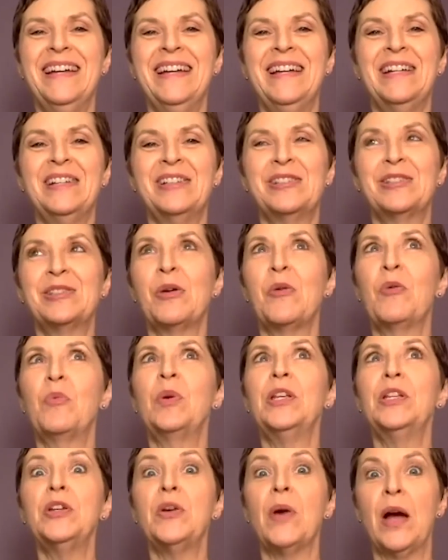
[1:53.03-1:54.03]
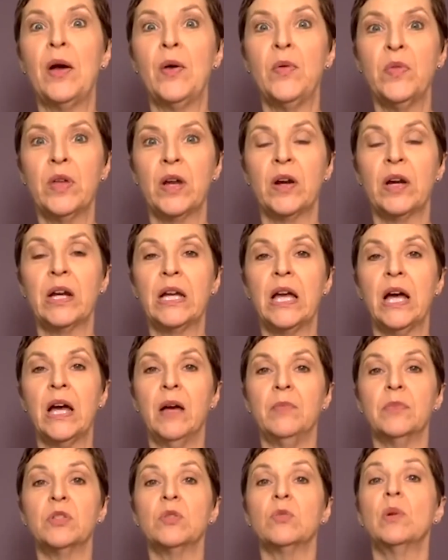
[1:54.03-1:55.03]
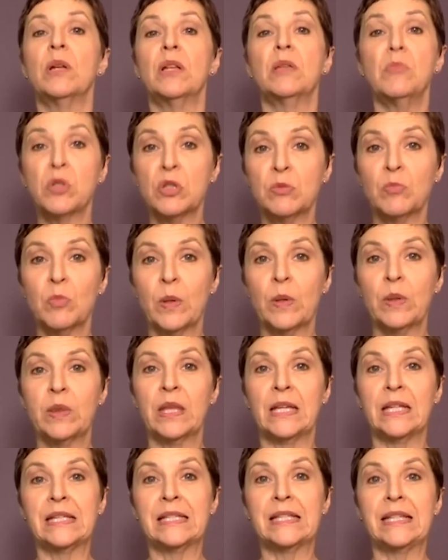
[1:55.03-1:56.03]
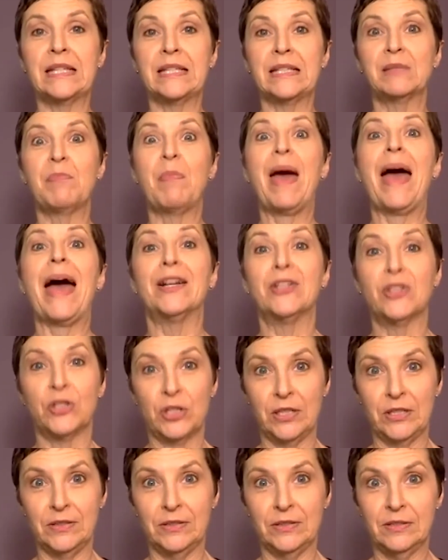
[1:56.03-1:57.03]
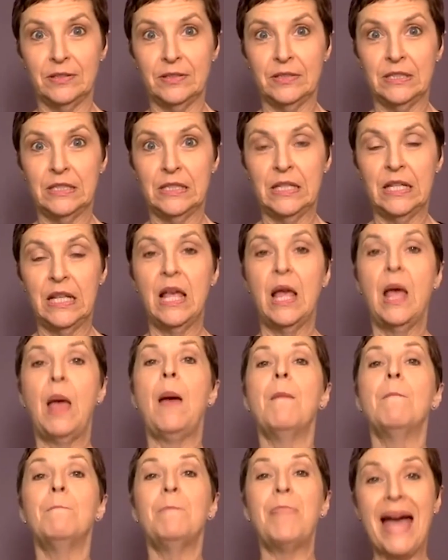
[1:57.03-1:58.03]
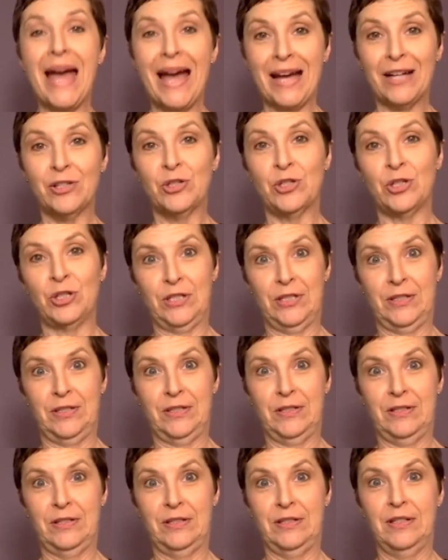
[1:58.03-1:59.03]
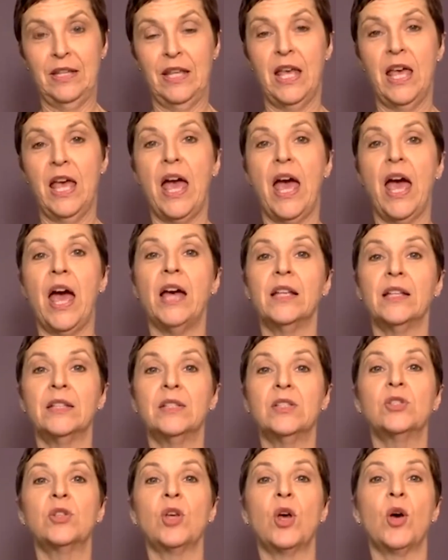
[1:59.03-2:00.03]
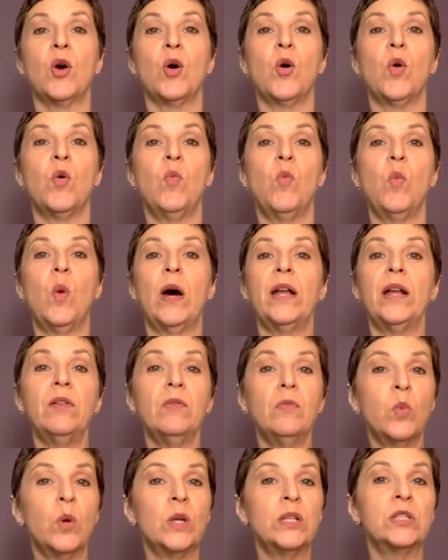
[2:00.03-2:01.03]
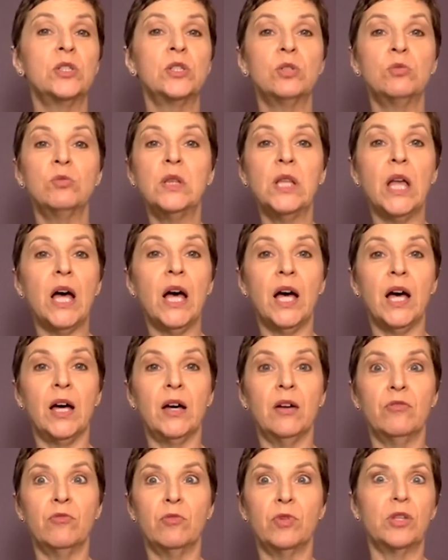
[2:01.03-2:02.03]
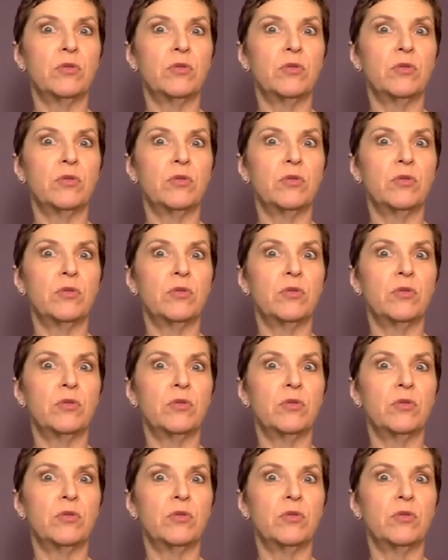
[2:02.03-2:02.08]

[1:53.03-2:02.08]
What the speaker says: So when you're out there, so one of the most important things is passion. Passion. And so what did you love when you were